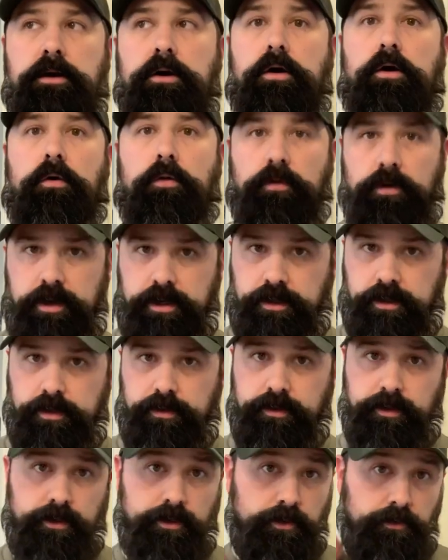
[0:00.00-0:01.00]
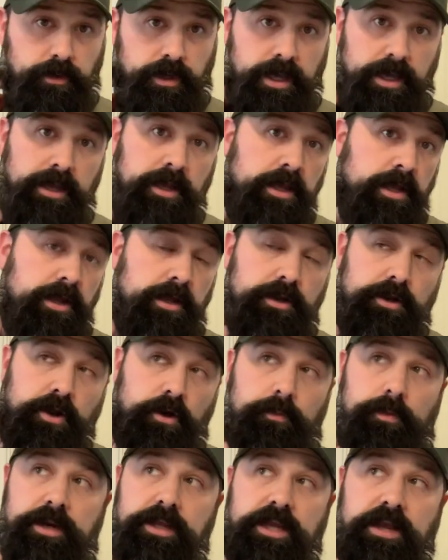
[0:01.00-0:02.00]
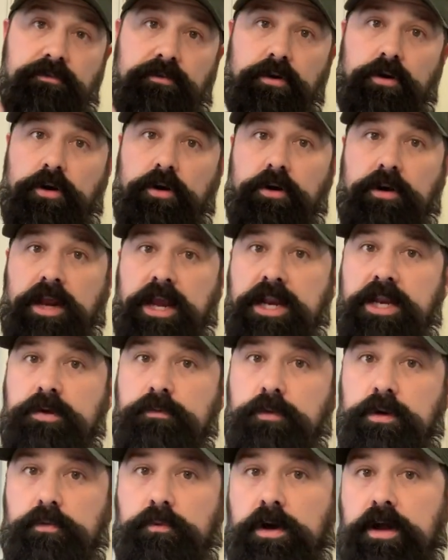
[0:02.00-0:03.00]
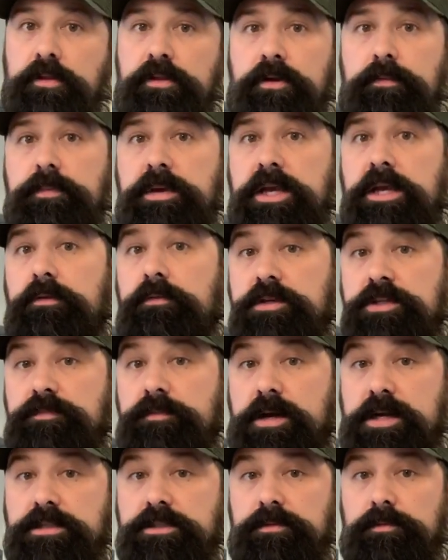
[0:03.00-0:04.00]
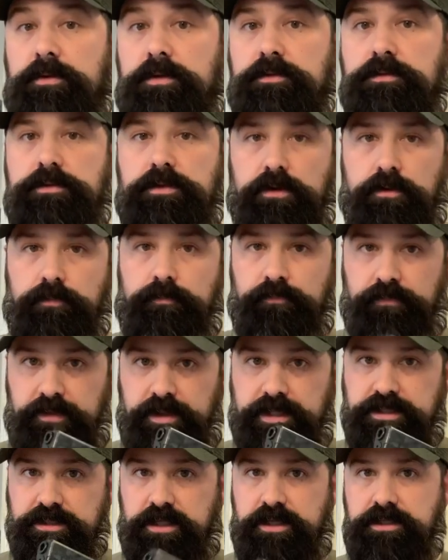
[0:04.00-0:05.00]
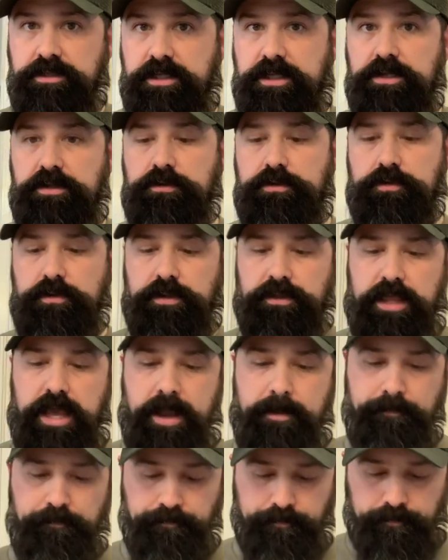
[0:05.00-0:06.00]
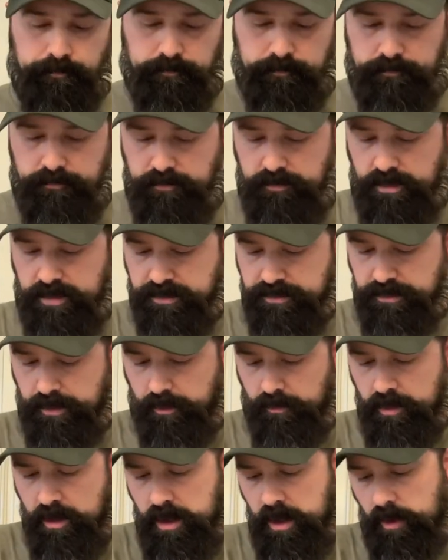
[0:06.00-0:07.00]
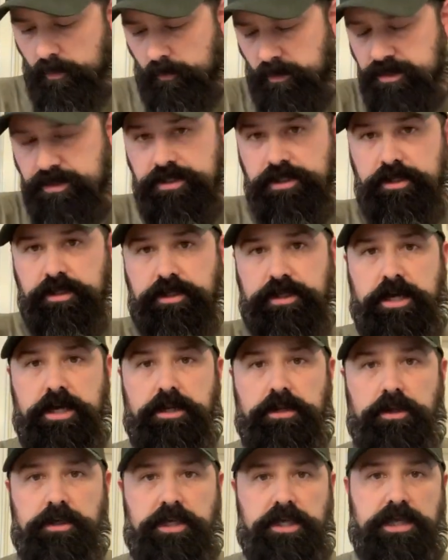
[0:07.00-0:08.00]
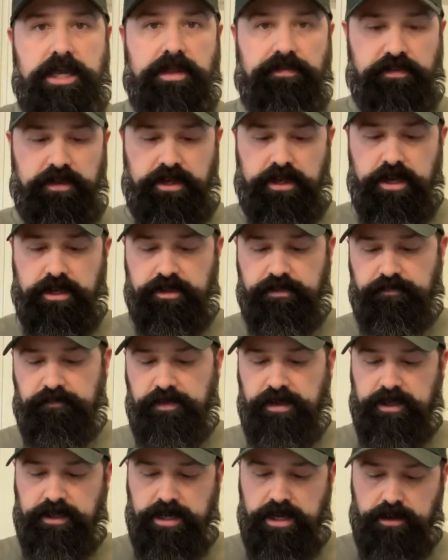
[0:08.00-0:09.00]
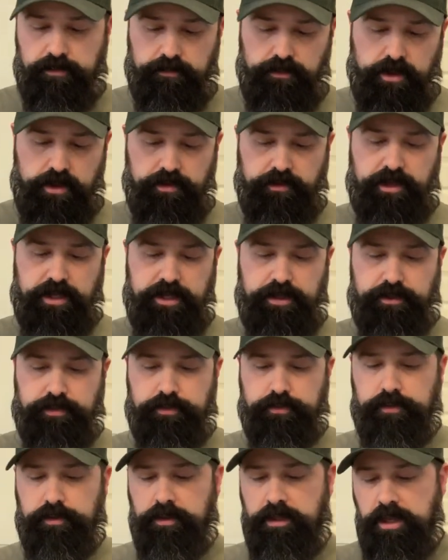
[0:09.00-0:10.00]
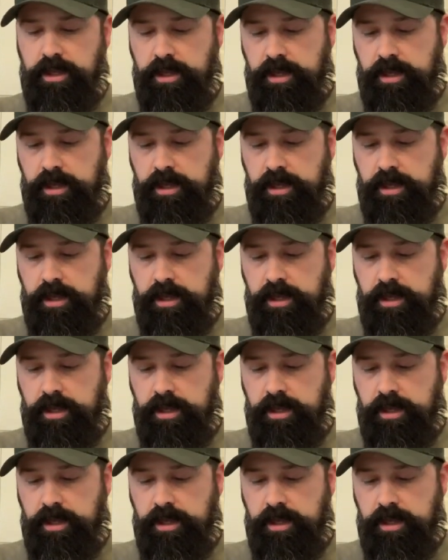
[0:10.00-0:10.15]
or unloaded, okay? Nobody ever hurt anyone while they're being responsible. So let's continue doing that. So once you're done looking at the gun, you figured out, okay, cool,